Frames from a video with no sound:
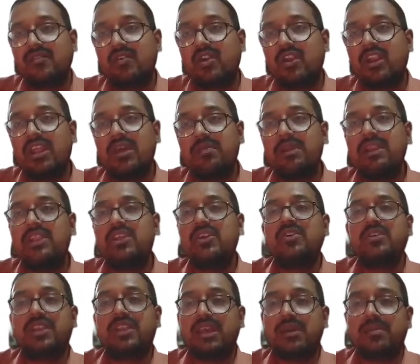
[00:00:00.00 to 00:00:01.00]
For labor
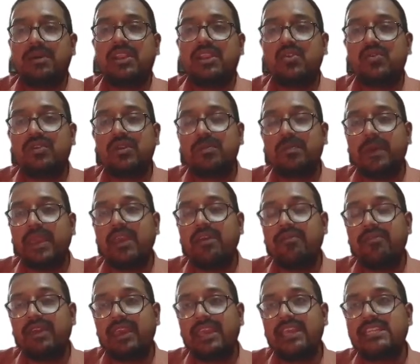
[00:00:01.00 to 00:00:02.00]
you will
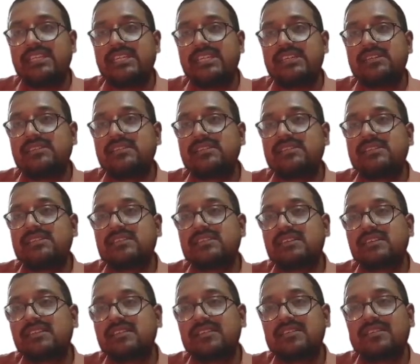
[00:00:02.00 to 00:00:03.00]
pay wages,
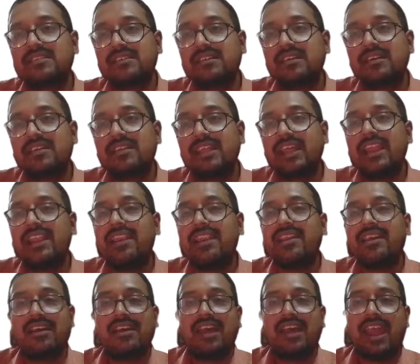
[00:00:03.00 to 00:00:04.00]
right?
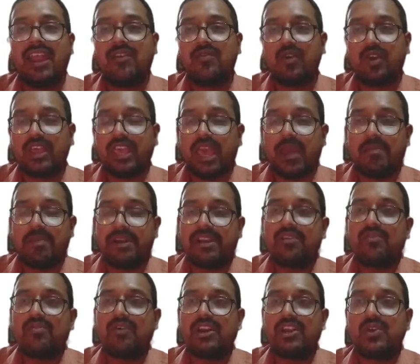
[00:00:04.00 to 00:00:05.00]
And for
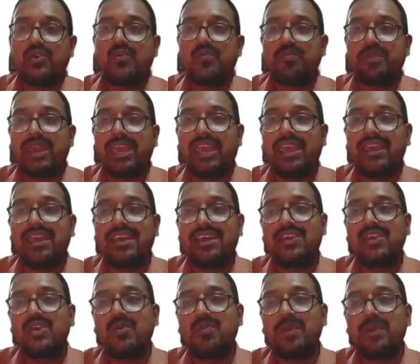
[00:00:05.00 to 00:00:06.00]
capital, what you pay?
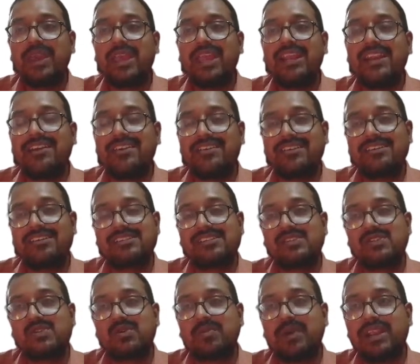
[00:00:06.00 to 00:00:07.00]
You pay
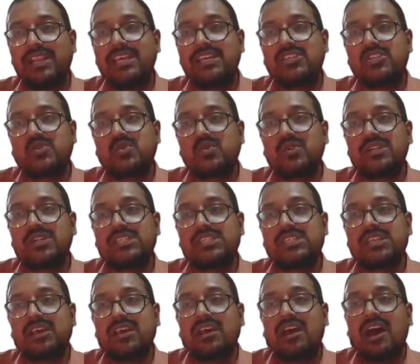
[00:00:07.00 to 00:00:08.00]
interest. So my dear
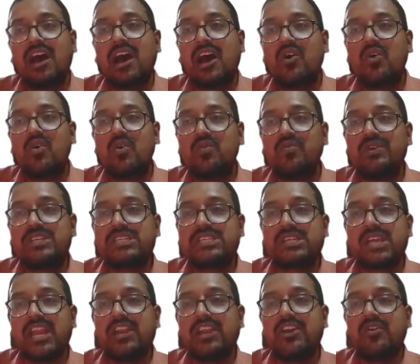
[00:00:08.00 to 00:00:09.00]
students, how,
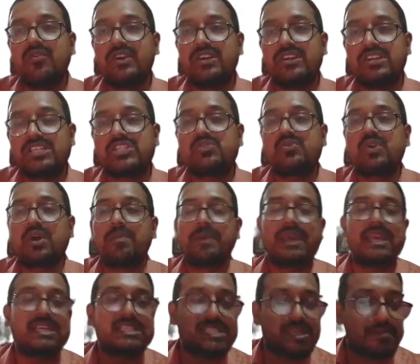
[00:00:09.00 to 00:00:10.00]
which kind of interest you are
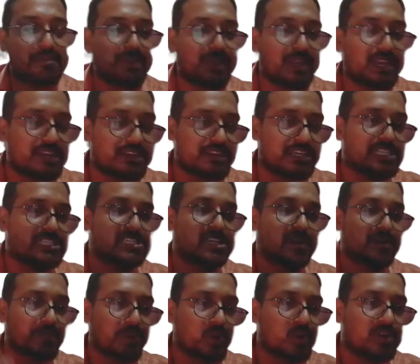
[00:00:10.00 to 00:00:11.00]
paying? Simple interest,
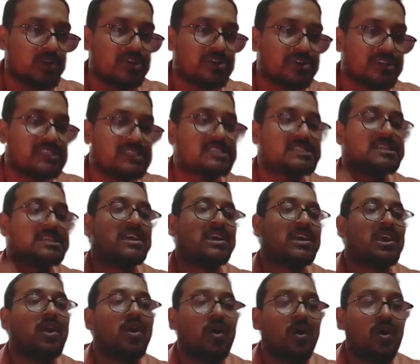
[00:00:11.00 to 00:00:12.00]
compound interest,
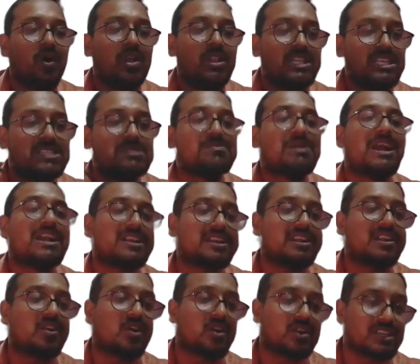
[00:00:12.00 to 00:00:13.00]
all these
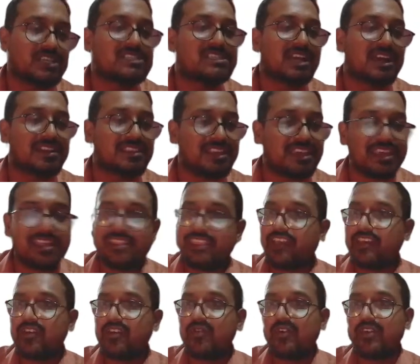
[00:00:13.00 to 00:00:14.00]
matter a lot. Yes, Karthikeyan,
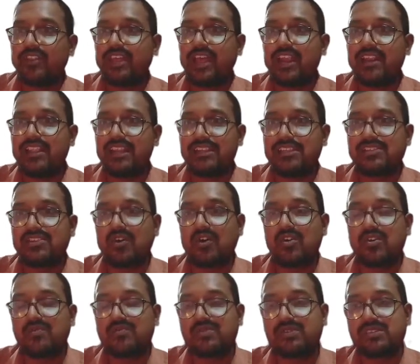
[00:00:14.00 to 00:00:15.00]
thank you for that. That is
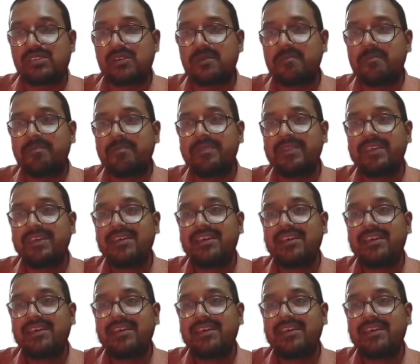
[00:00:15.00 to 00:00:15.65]
awesome.